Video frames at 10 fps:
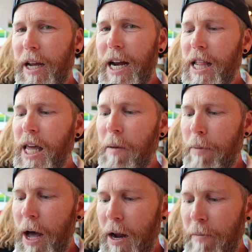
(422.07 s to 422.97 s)
anything
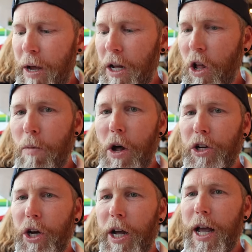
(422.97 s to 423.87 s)
but a Michelob
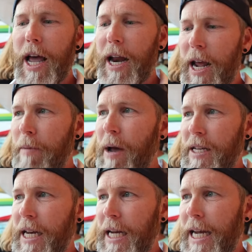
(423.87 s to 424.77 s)
Ultra at a
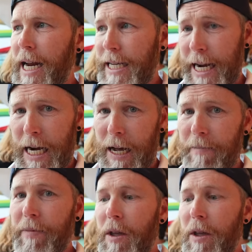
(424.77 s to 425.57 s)
Mexican cantina.